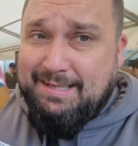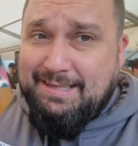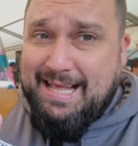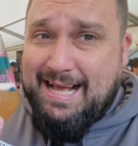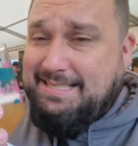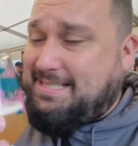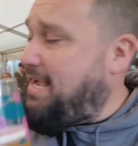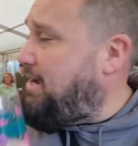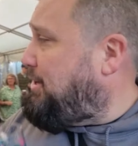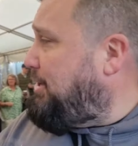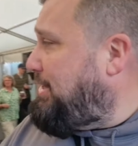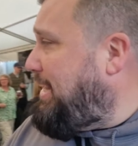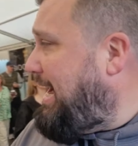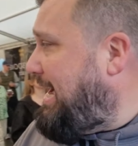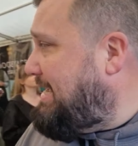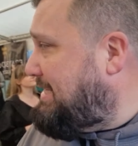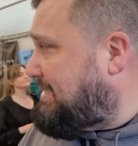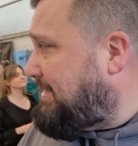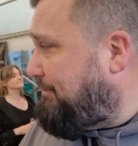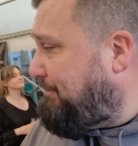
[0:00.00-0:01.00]
That's how good
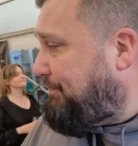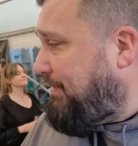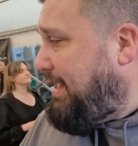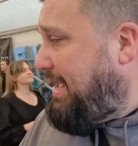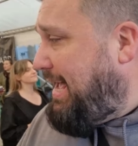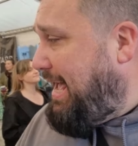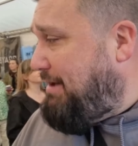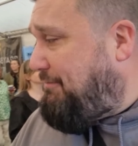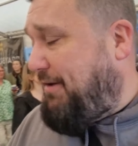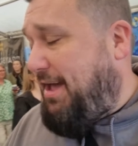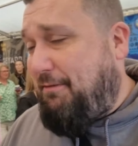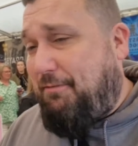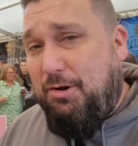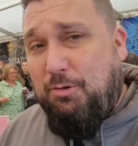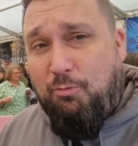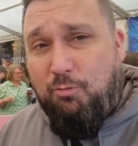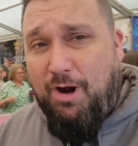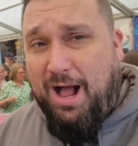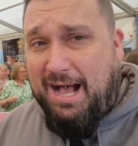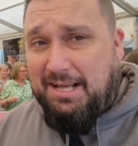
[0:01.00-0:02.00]
that is. If
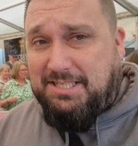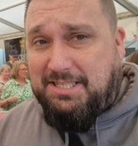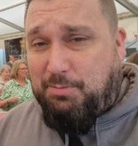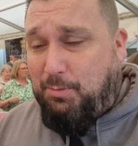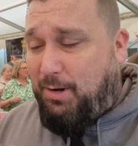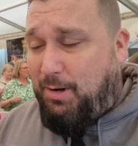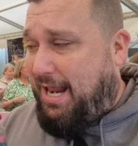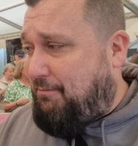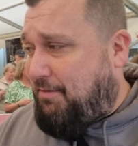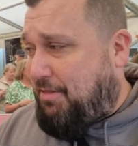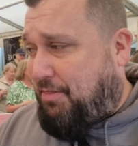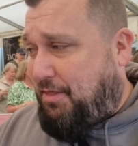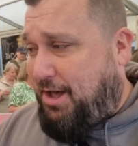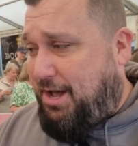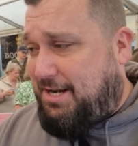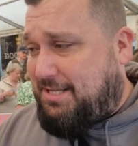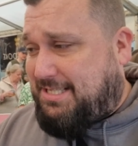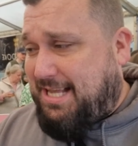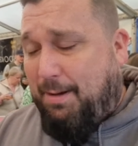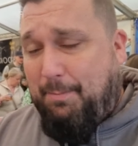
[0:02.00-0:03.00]
even Russ will have a
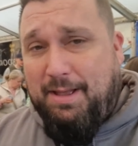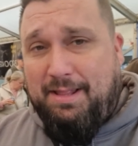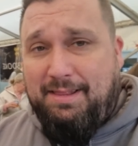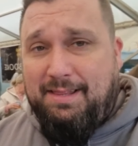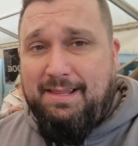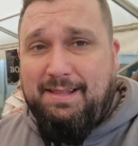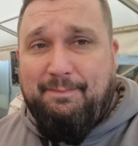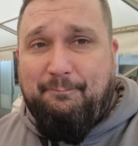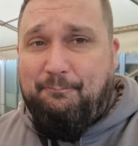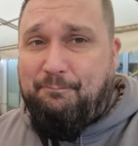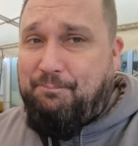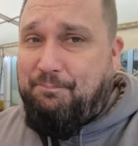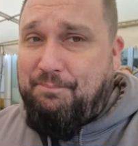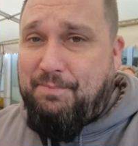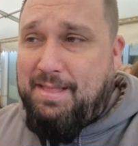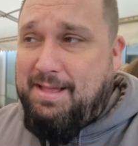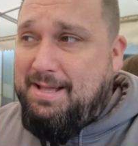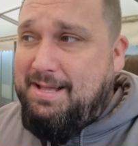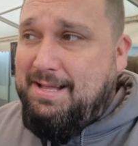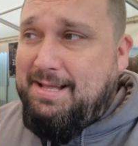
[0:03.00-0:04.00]
third of something,
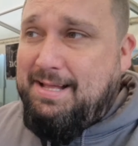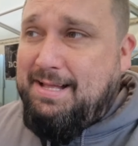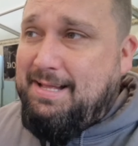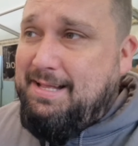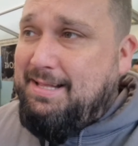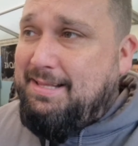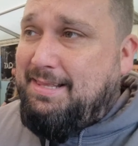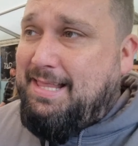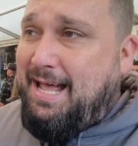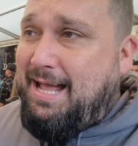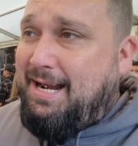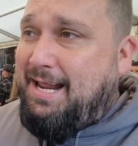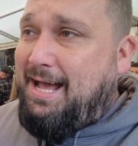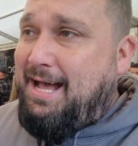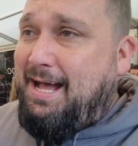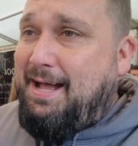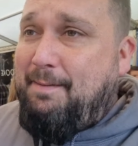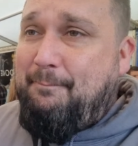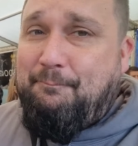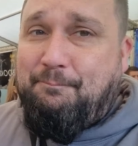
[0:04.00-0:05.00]
then,
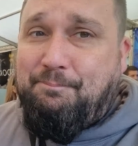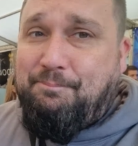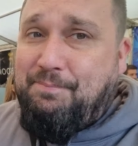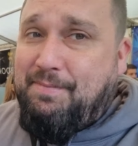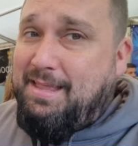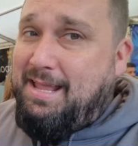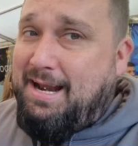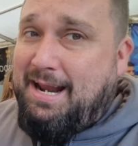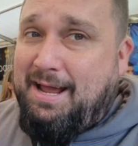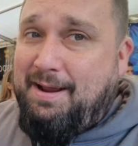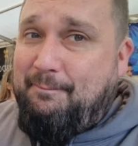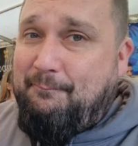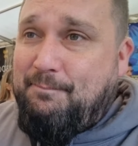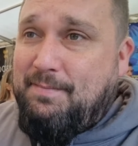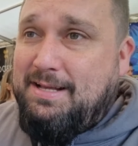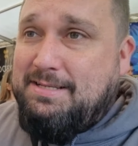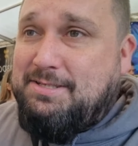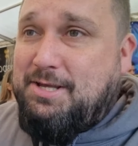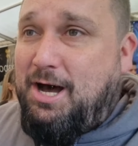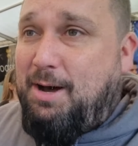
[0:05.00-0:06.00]
you know,
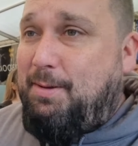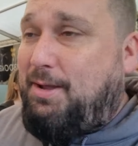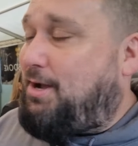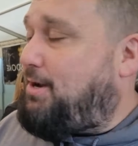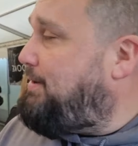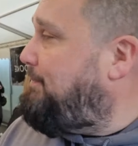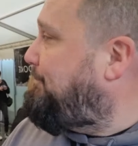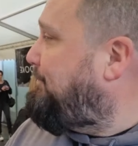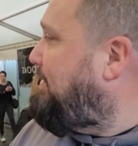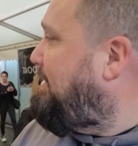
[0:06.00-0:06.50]
it's got to be good.